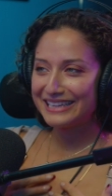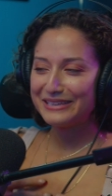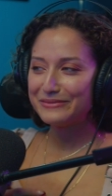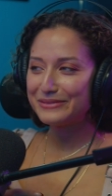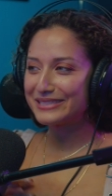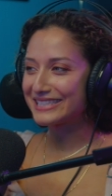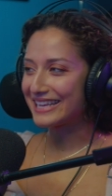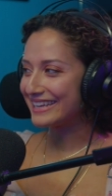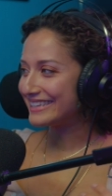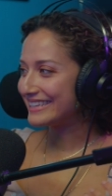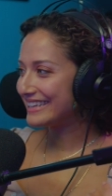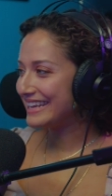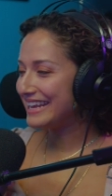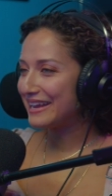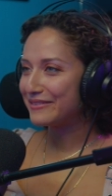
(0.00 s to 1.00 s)
He was
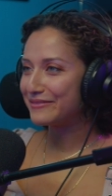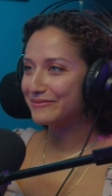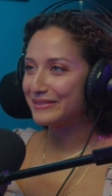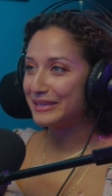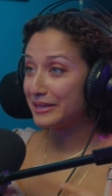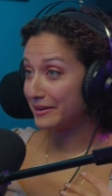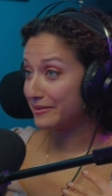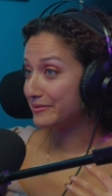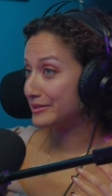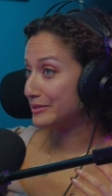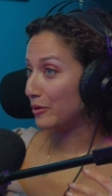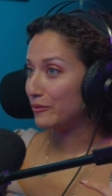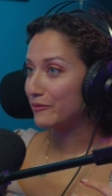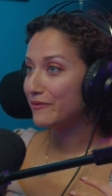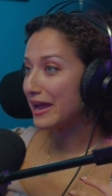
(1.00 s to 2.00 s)
like, he had his
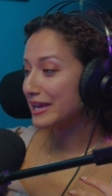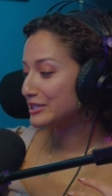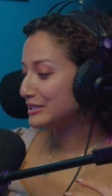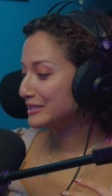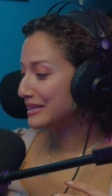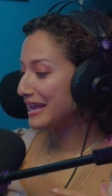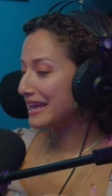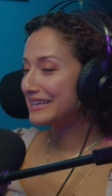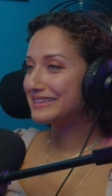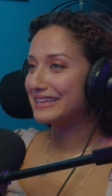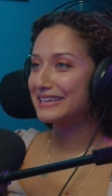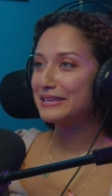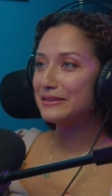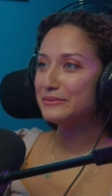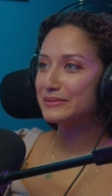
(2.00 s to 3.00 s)
own fashion line.
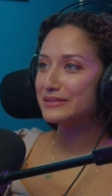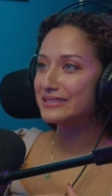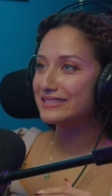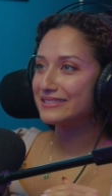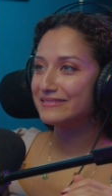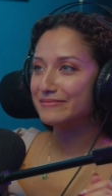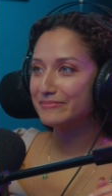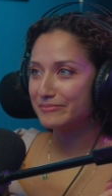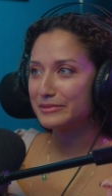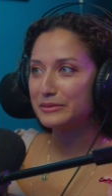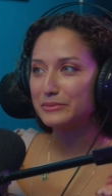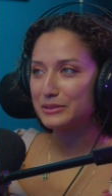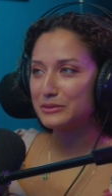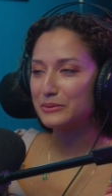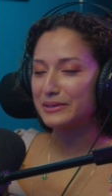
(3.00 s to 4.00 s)
Like he was
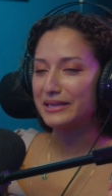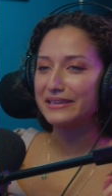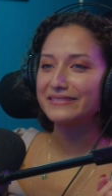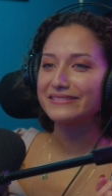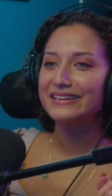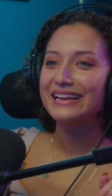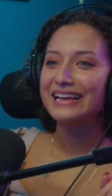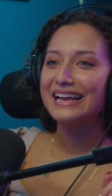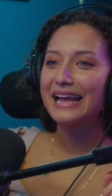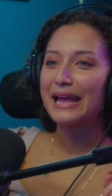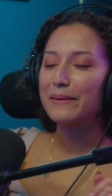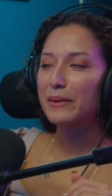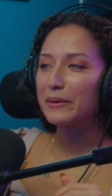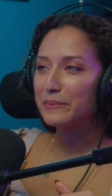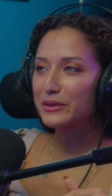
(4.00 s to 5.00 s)
doing it.
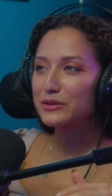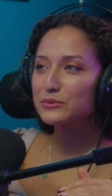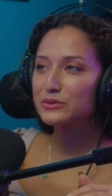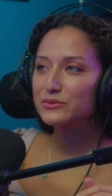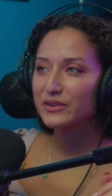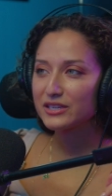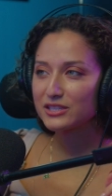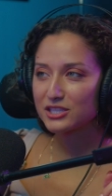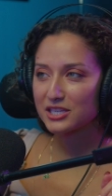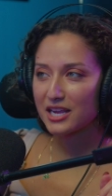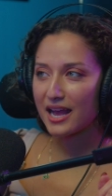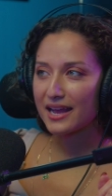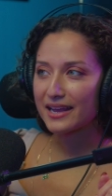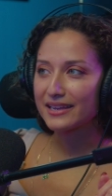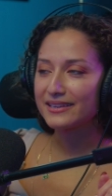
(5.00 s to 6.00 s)
And my mother was very
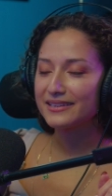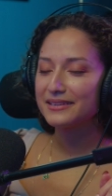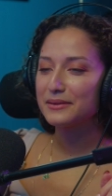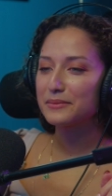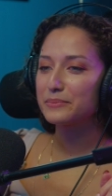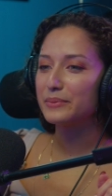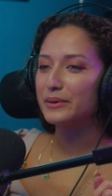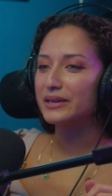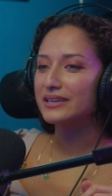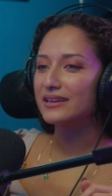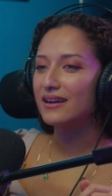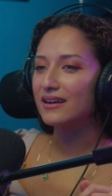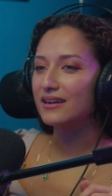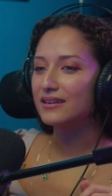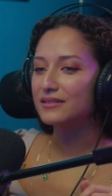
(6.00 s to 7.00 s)
shy,
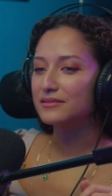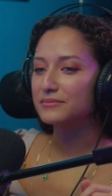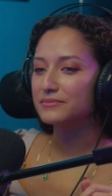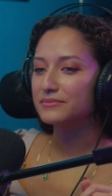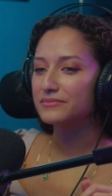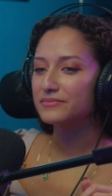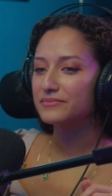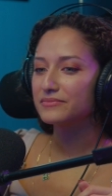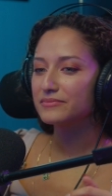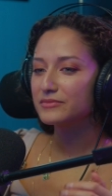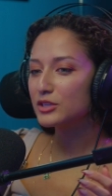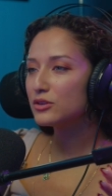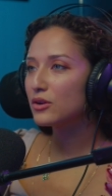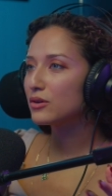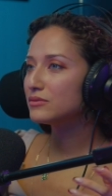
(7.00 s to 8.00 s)
but,
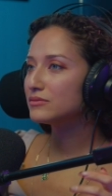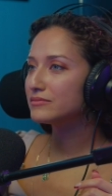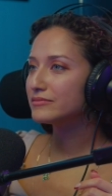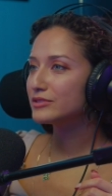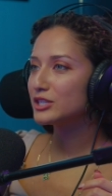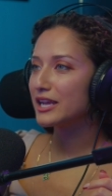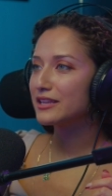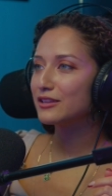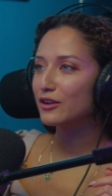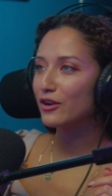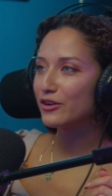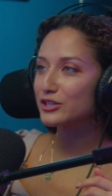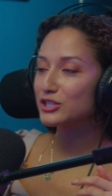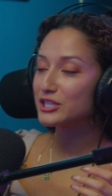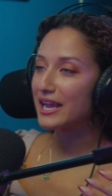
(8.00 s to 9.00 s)
you know, she had the
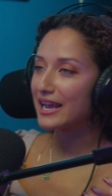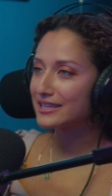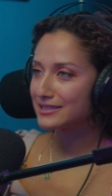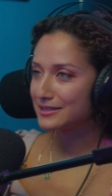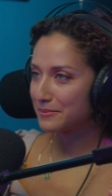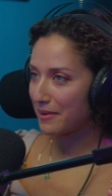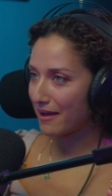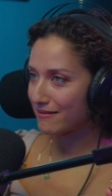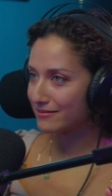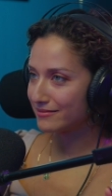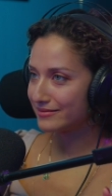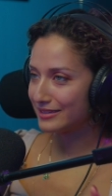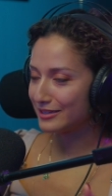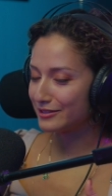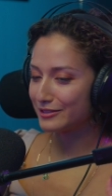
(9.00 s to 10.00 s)
courage. She asked him
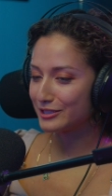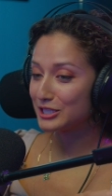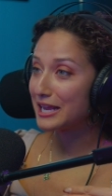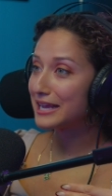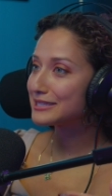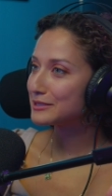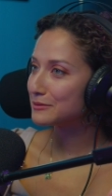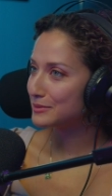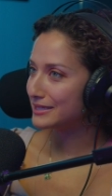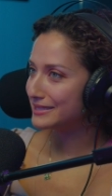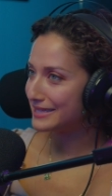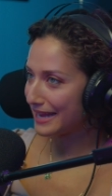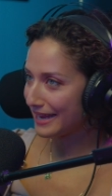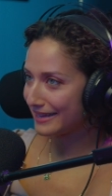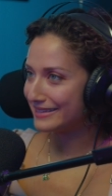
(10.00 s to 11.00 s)
to
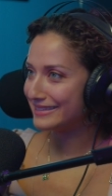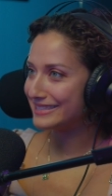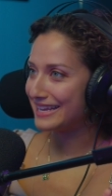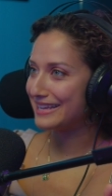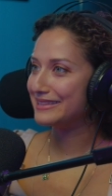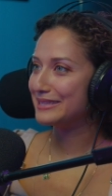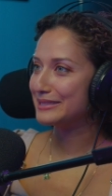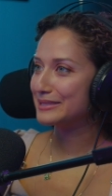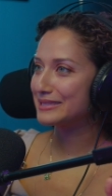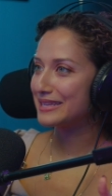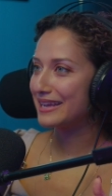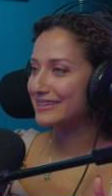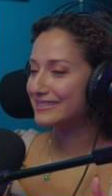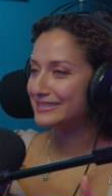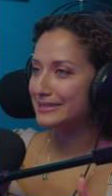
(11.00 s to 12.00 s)
dance at this
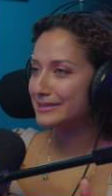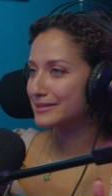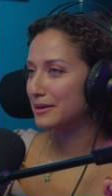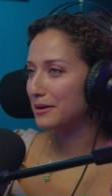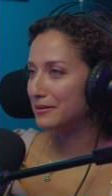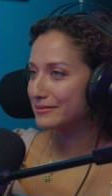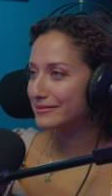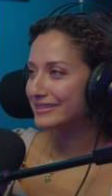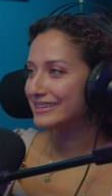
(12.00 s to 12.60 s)
like disco.